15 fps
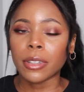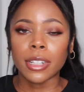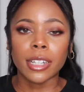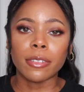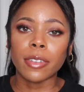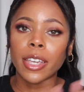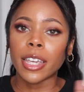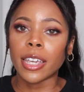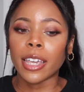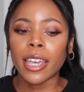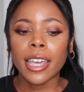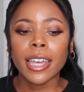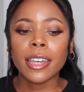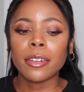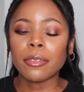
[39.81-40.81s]
We love a
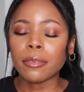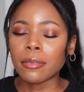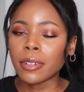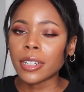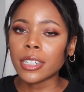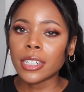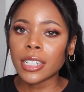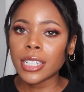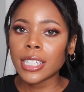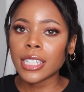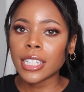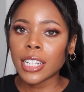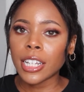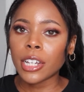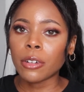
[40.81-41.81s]
really good
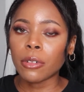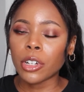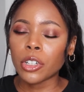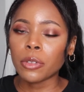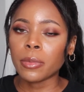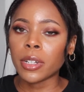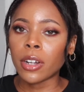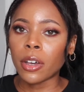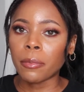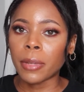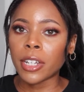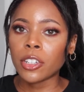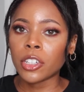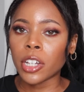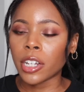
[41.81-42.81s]
skincare regimen on
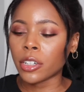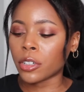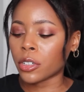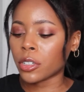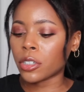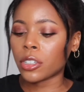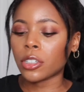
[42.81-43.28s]
my channel.